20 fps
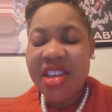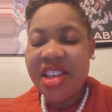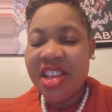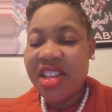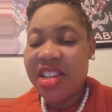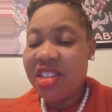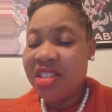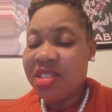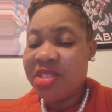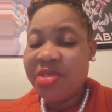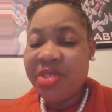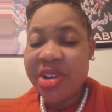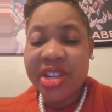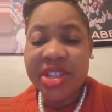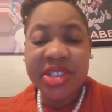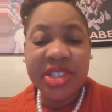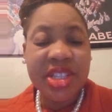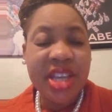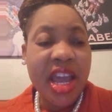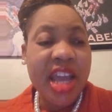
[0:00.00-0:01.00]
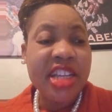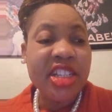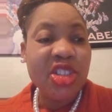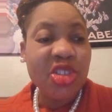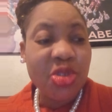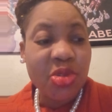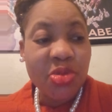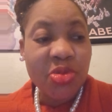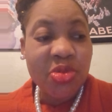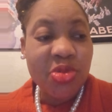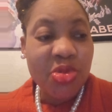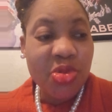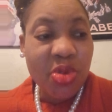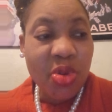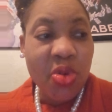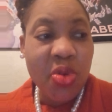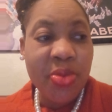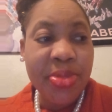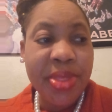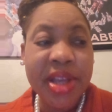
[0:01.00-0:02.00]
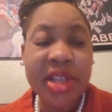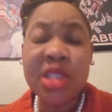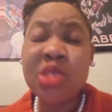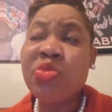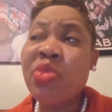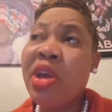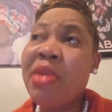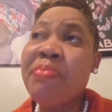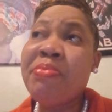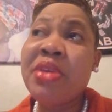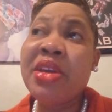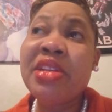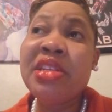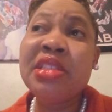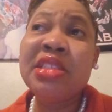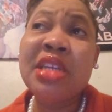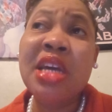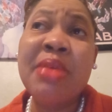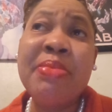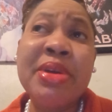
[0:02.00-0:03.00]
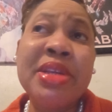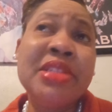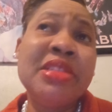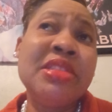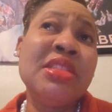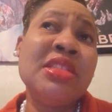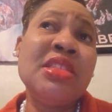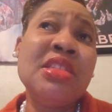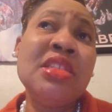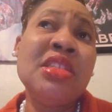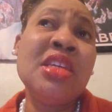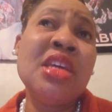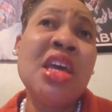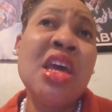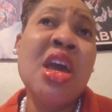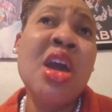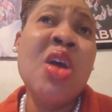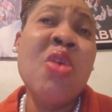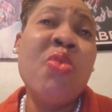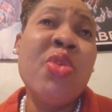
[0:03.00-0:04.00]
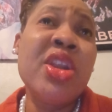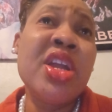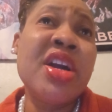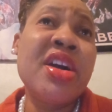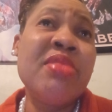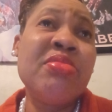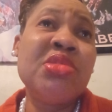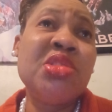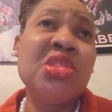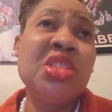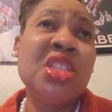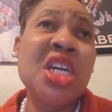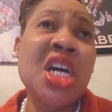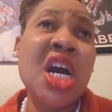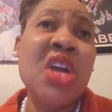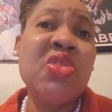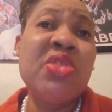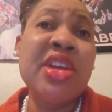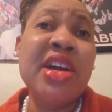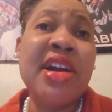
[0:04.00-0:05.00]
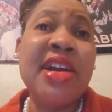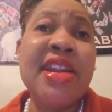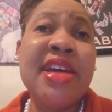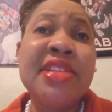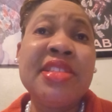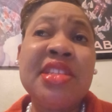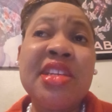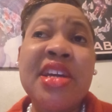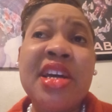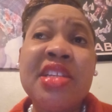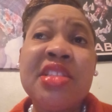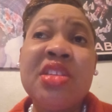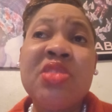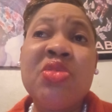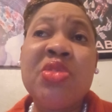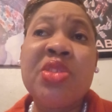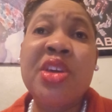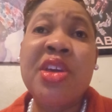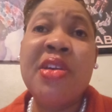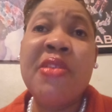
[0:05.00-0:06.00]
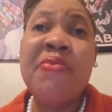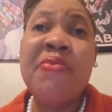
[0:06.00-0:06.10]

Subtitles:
it is crazy. I don't know. That's why many times I see when it comes to Terra Classic, I said, okay,